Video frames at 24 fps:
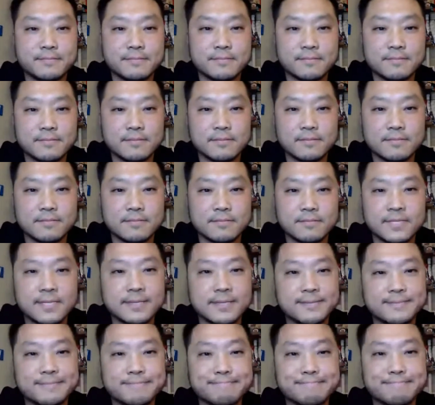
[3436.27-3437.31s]
Uh-oh.
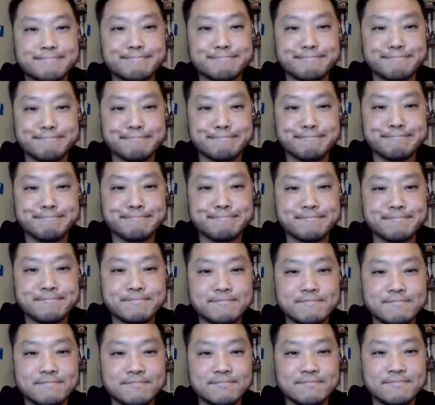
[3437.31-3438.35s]
Jennifer from
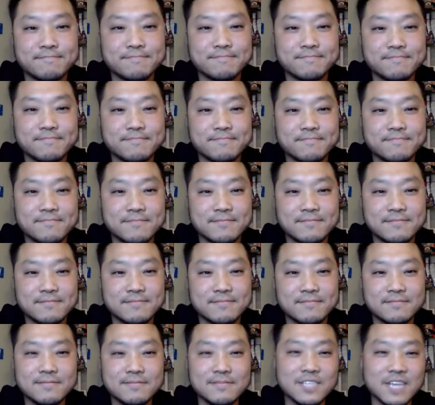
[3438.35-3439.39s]
Embarkation Nation. A
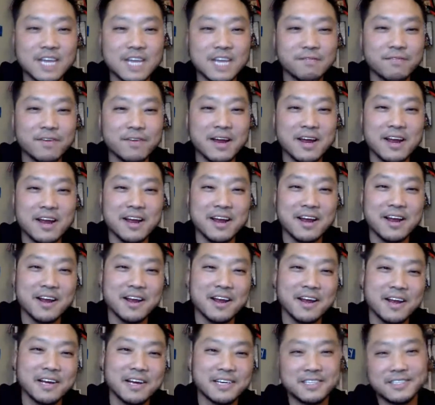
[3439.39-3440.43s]
super
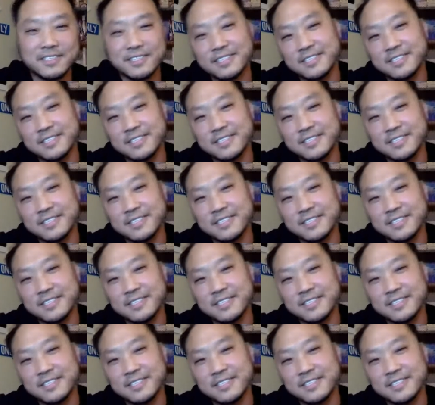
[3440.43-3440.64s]
sticker.